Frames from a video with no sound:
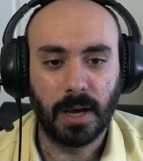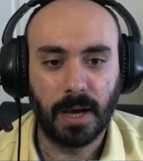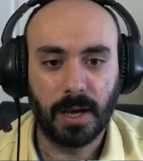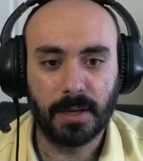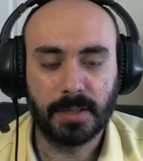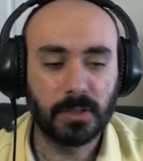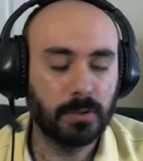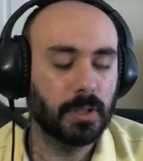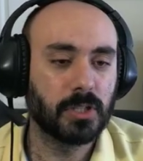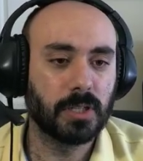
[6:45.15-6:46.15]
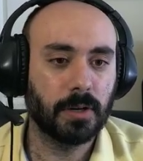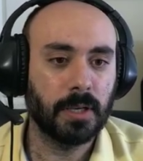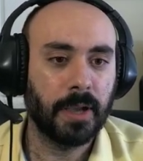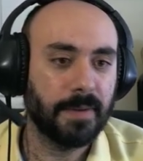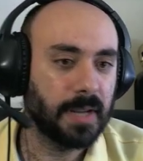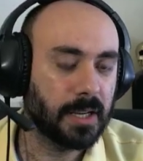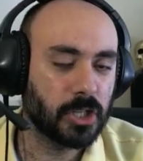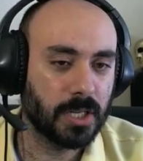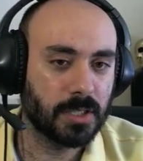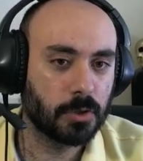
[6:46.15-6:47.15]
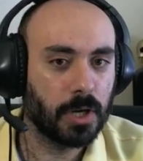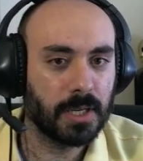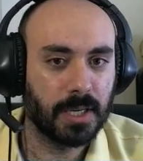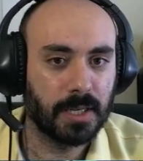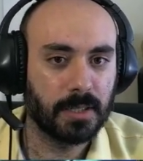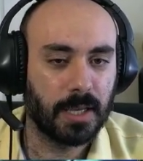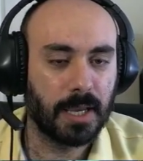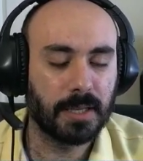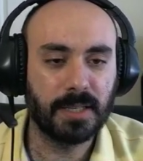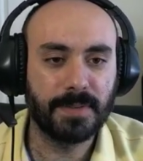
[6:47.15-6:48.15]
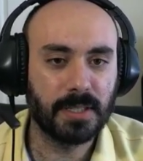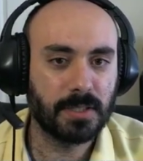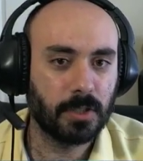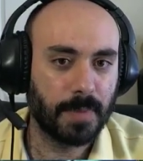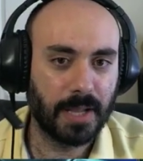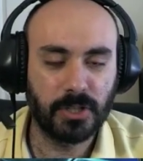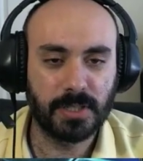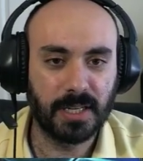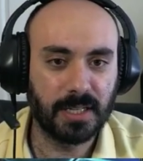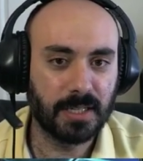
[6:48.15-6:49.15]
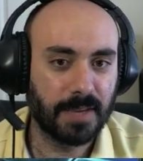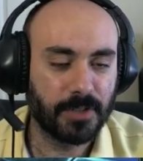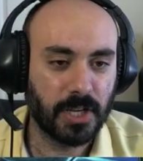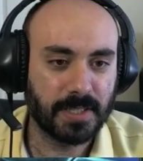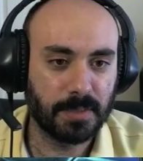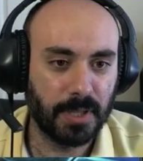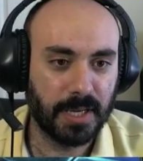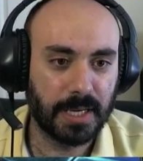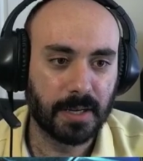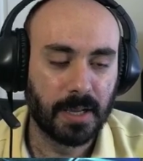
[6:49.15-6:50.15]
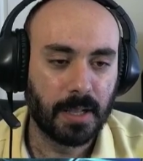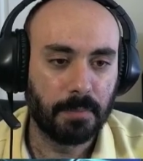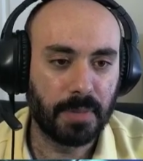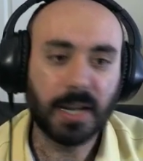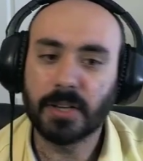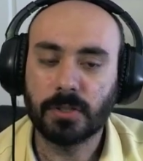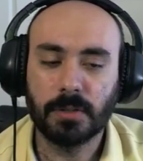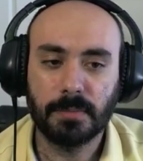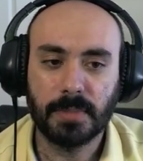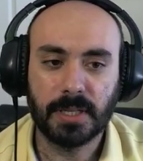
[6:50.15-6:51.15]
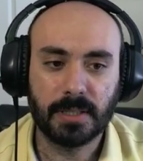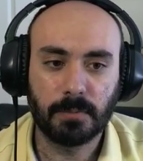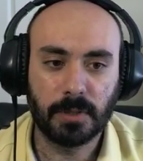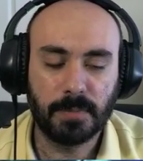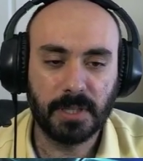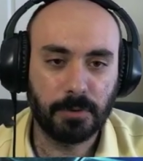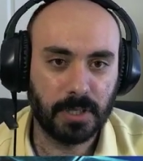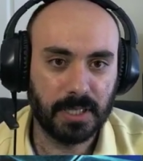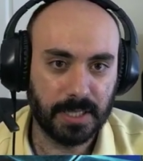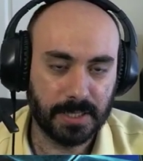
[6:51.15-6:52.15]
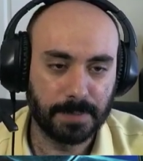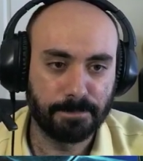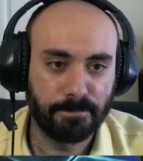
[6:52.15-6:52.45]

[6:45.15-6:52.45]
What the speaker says: It's a new legendary. Haven't had a chance to try it yet, and even in these 2 matches, I didn't have a chance to play it, but I assume it would be pretty neat.